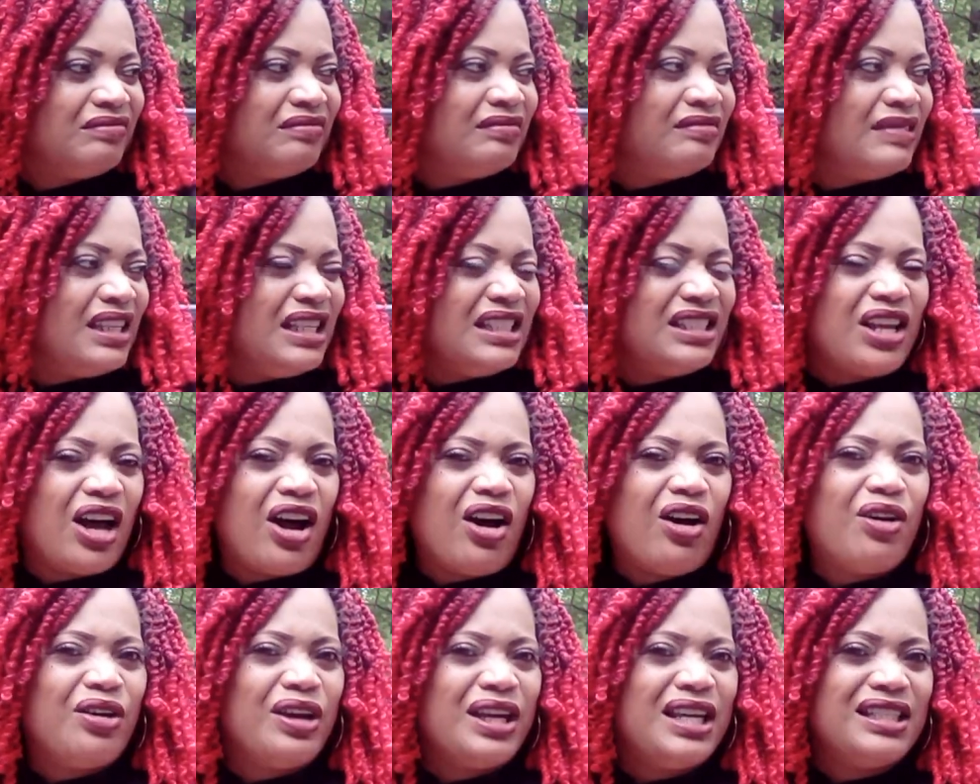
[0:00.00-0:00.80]
he's
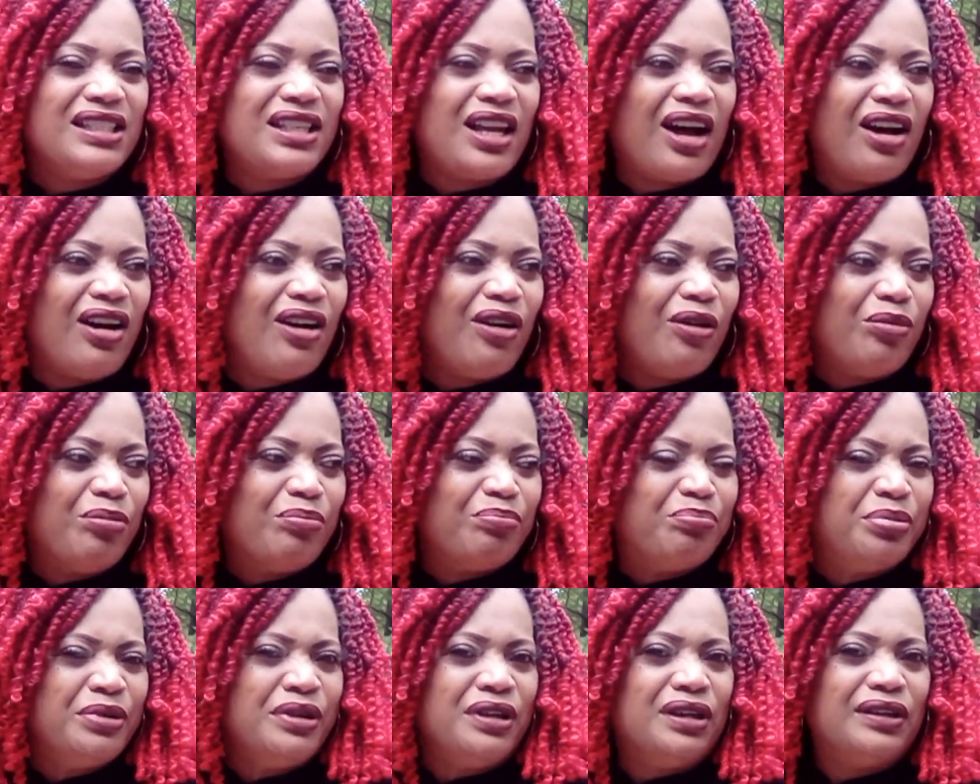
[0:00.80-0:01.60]
all, he's all
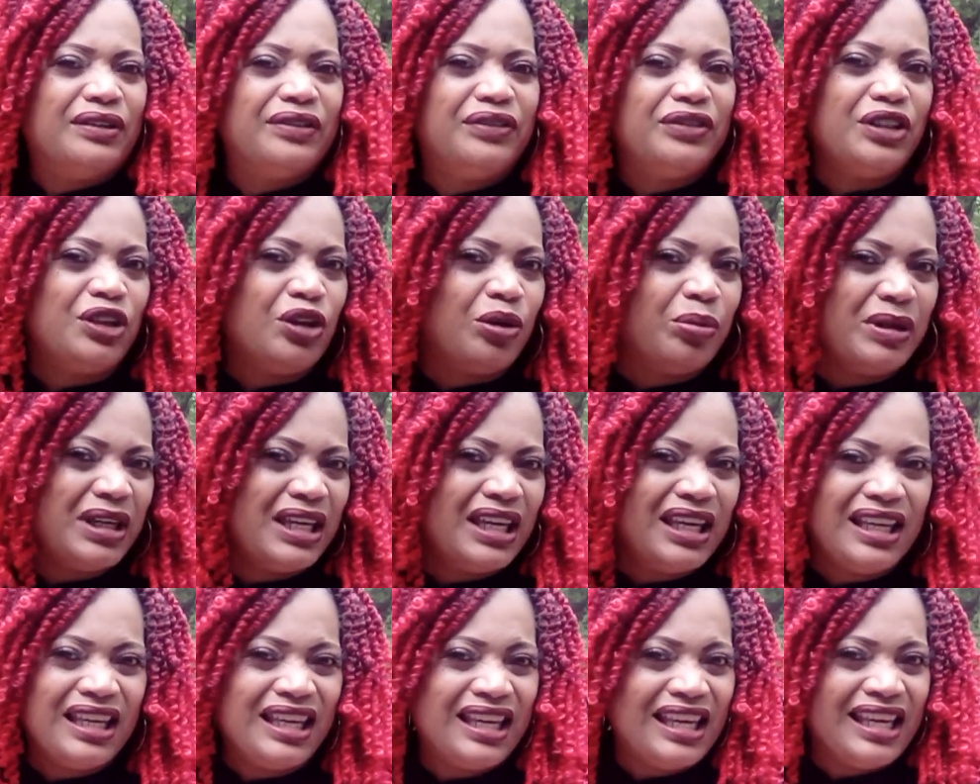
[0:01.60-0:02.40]
buff, you know, but
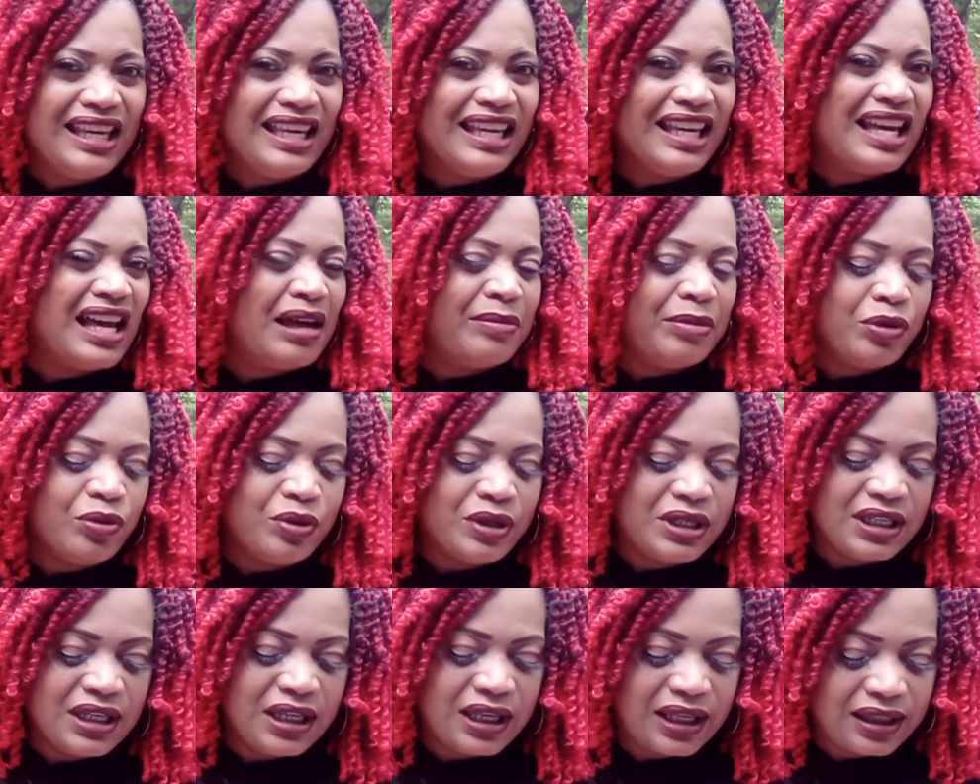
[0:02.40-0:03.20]
he, he ain't coming with
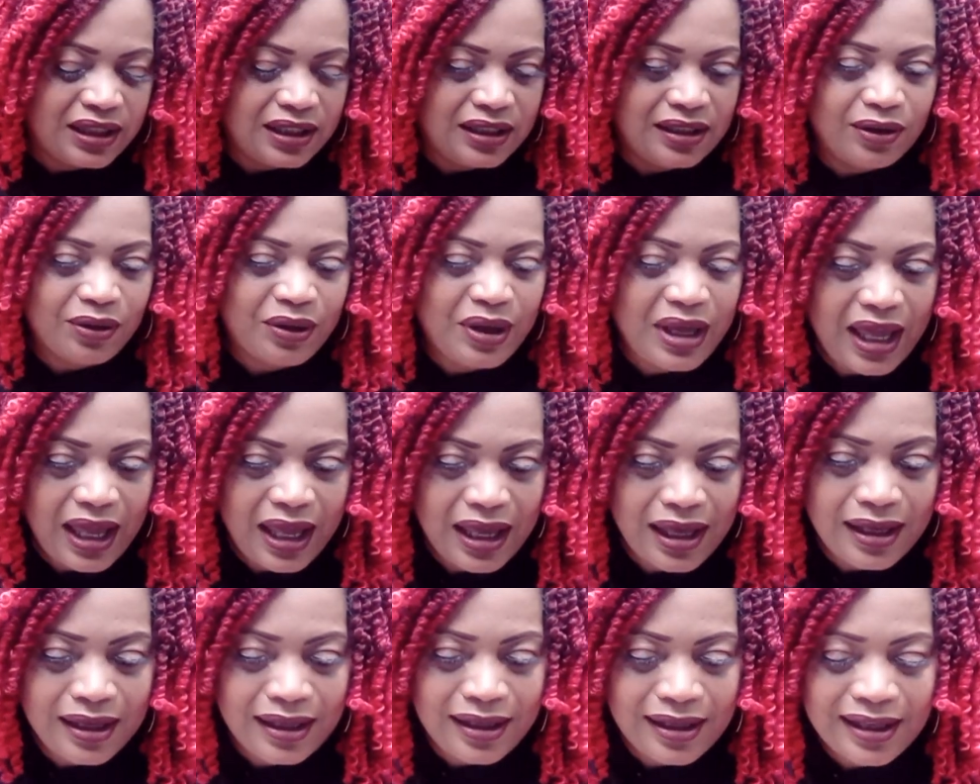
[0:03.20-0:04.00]
nothing,
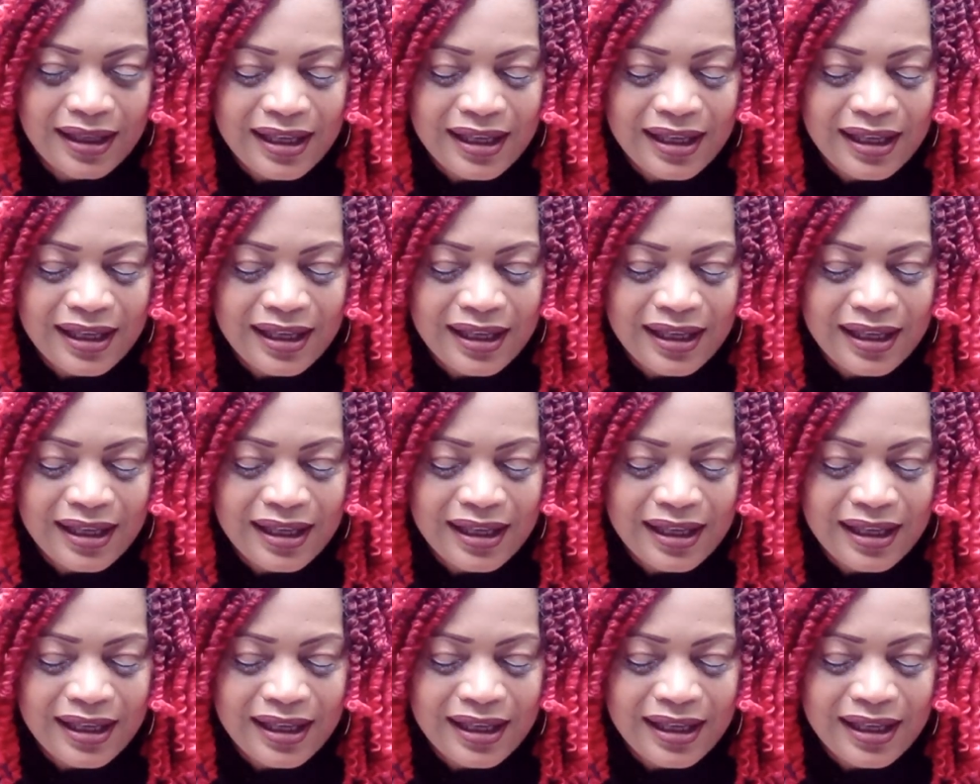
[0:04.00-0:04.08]
okay?